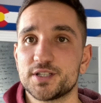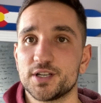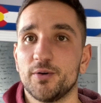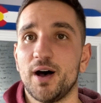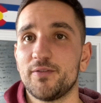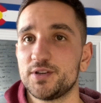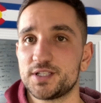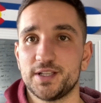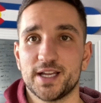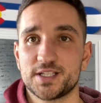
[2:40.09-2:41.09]
So
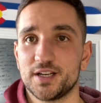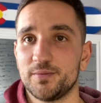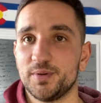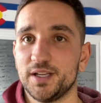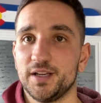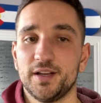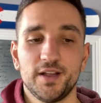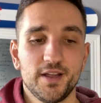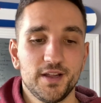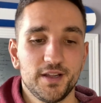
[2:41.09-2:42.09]
obviously that's going to be,
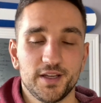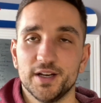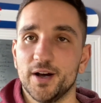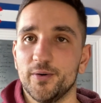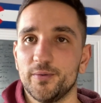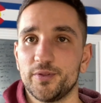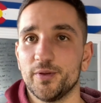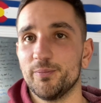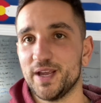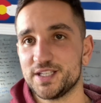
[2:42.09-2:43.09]
the
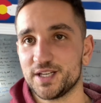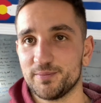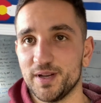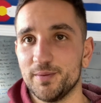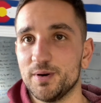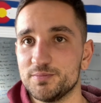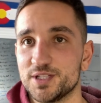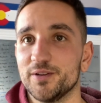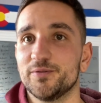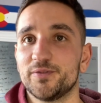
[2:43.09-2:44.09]
basic minimums
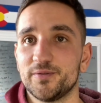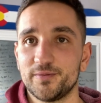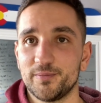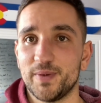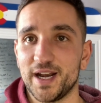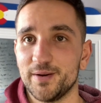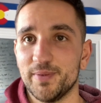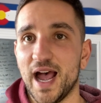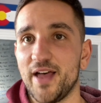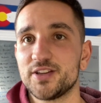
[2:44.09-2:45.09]
of bed and
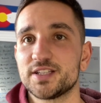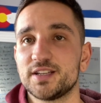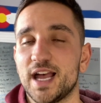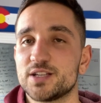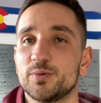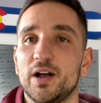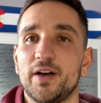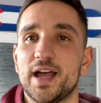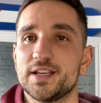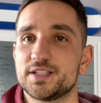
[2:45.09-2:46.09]
baths, as well
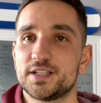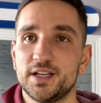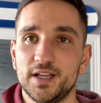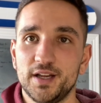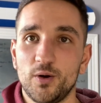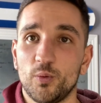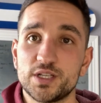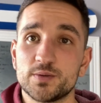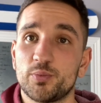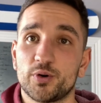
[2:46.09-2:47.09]
as
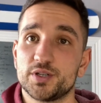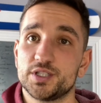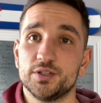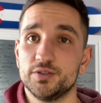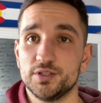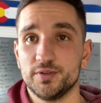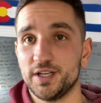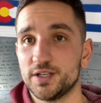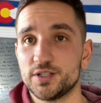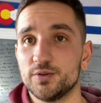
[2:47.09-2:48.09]
what's important to you. Do you
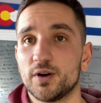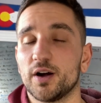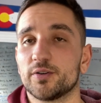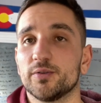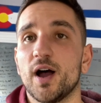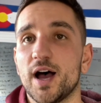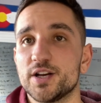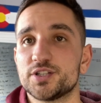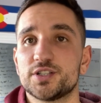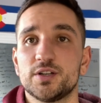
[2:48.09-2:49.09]
need a 2-car
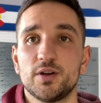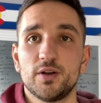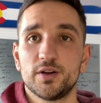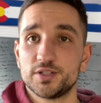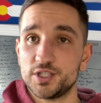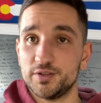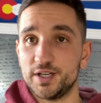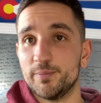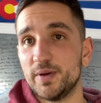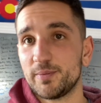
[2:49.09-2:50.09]
garage? Do you
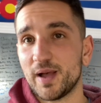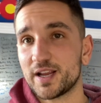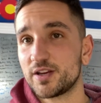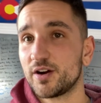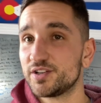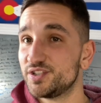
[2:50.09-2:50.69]
need a big backyard?